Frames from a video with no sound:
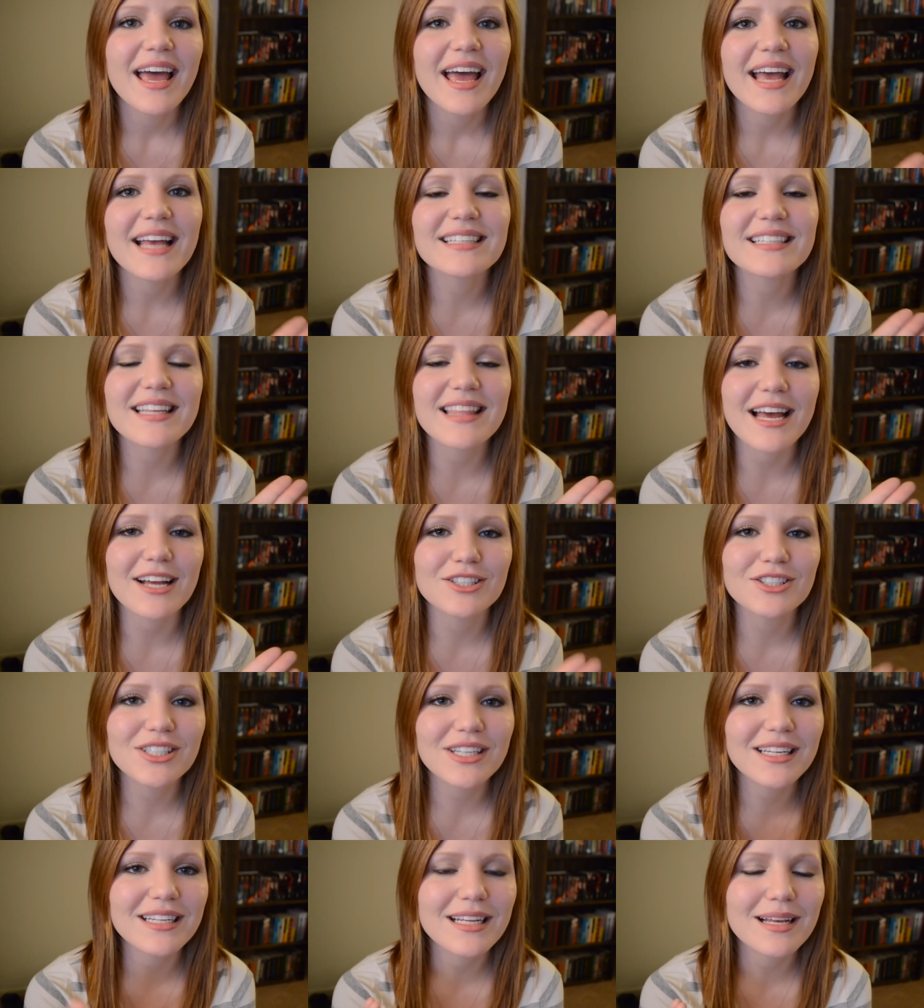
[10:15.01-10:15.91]
is it that
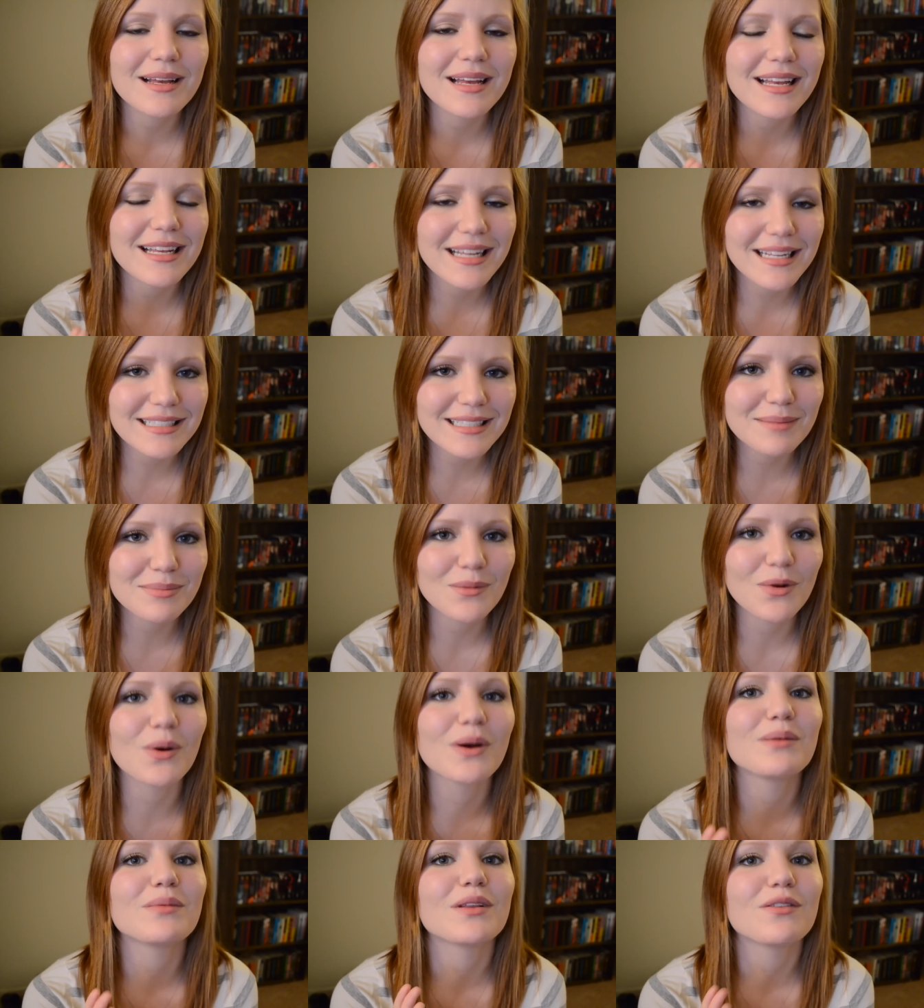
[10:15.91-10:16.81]
she ends up
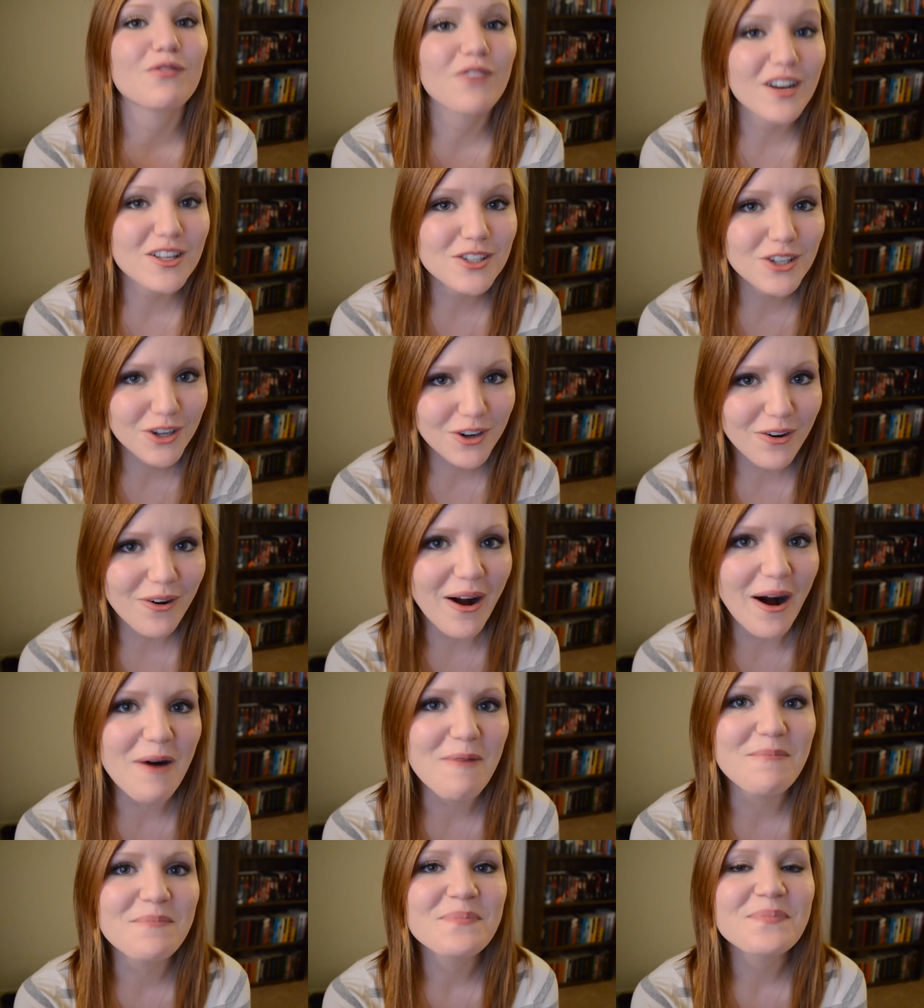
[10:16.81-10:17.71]
going with Victor
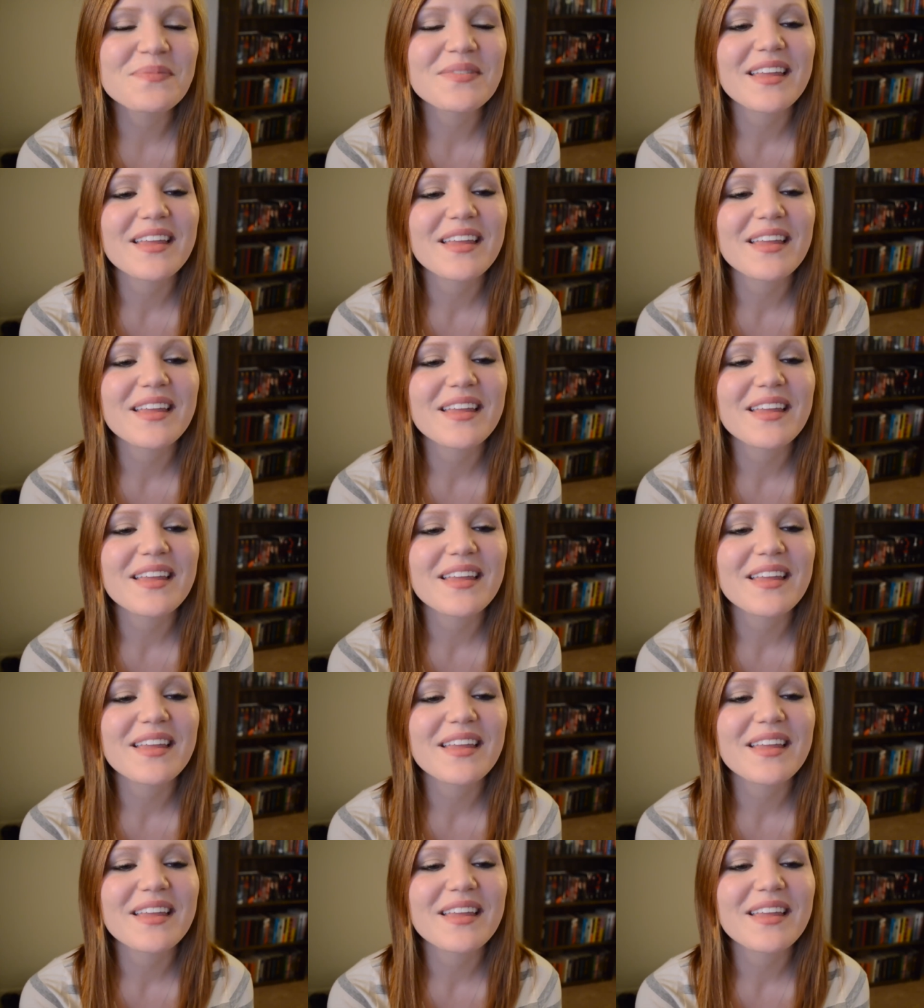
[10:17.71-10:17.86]
Krum,